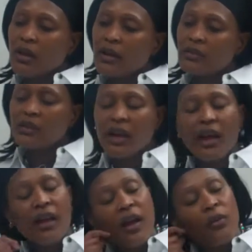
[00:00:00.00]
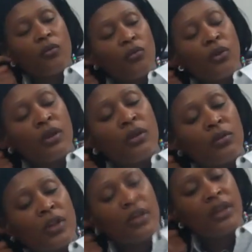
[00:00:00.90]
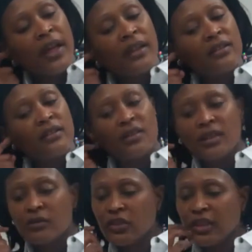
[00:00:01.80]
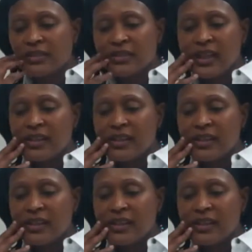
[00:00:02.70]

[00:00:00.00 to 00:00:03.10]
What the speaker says: I really, really like this team's chances.